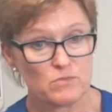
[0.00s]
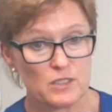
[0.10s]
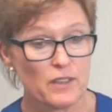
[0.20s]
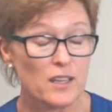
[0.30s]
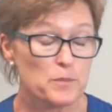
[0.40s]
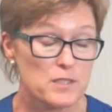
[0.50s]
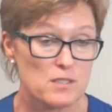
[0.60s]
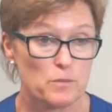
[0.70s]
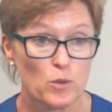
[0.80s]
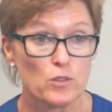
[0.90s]
develop a
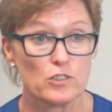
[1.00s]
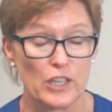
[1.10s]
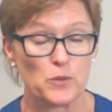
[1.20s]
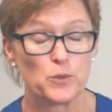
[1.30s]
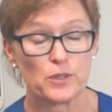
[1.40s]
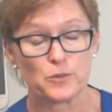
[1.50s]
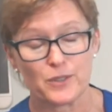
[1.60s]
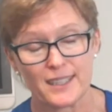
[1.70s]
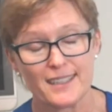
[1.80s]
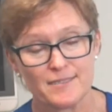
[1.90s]
support network,
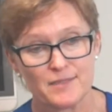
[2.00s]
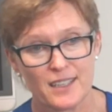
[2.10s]
really.